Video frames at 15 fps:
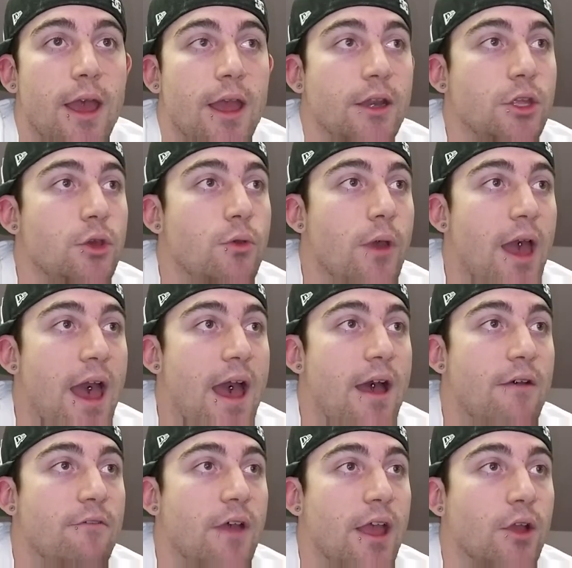and you
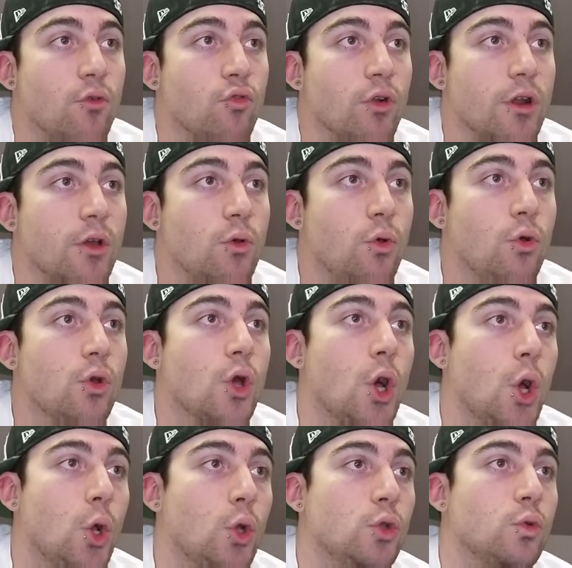have a critical
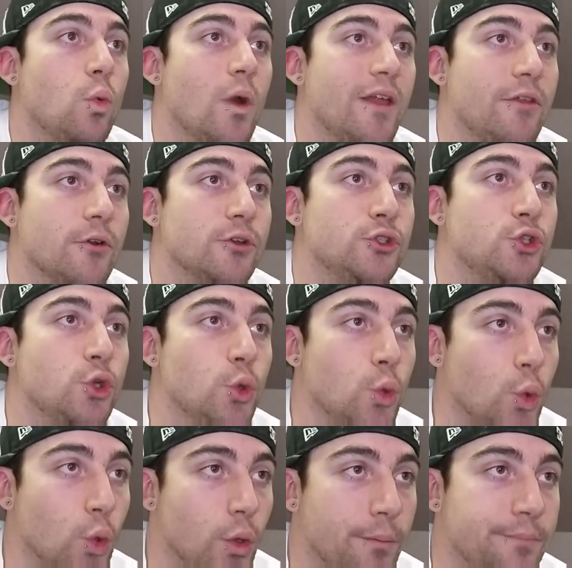cold weather
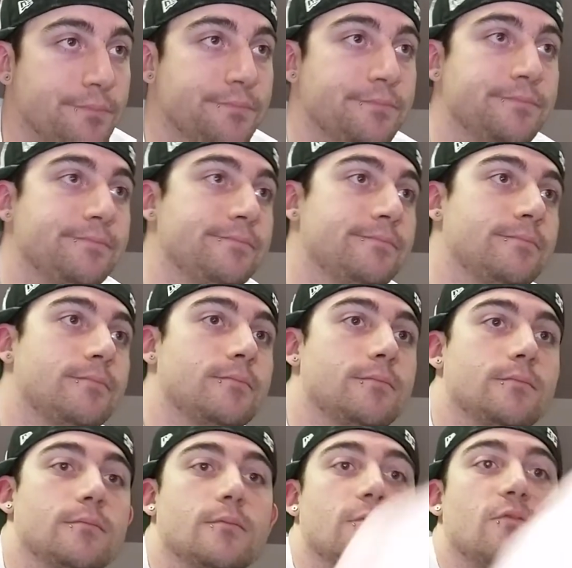tool.
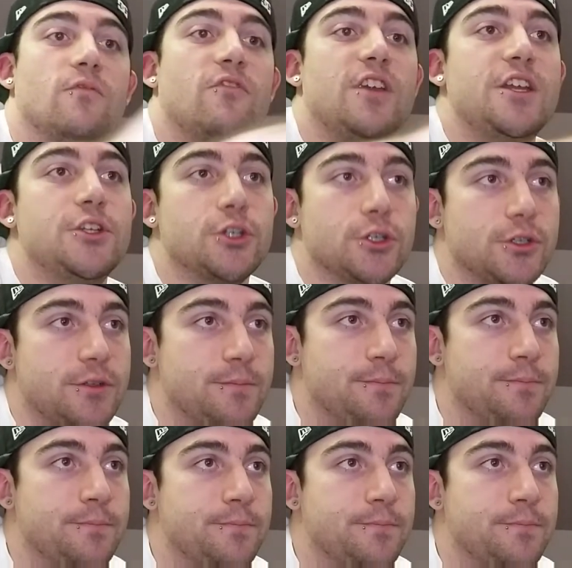Features.